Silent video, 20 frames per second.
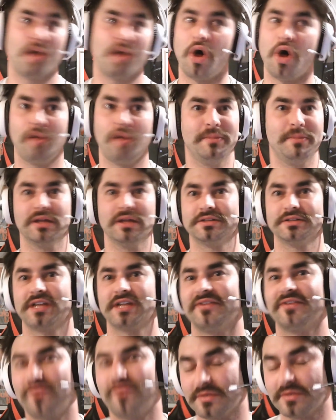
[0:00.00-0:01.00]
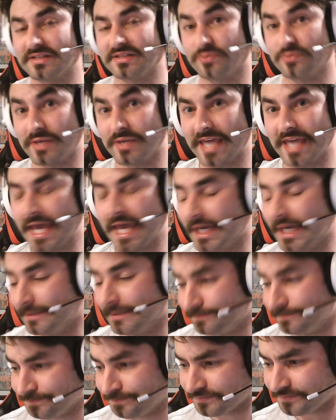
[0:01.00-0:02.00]
military forces we
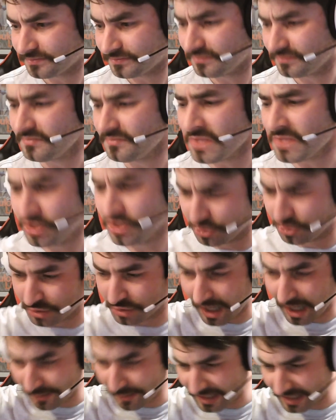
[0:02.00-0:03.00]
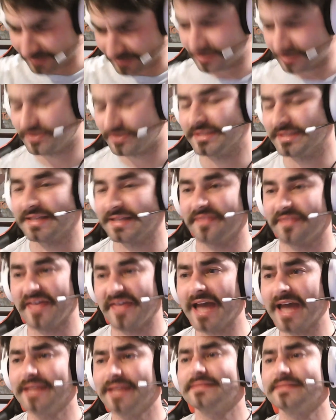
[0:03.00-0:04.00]
can to dominate the streets.
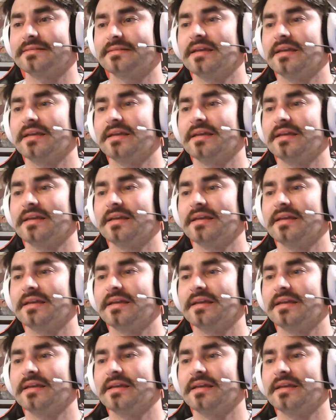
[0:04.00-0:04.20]
That is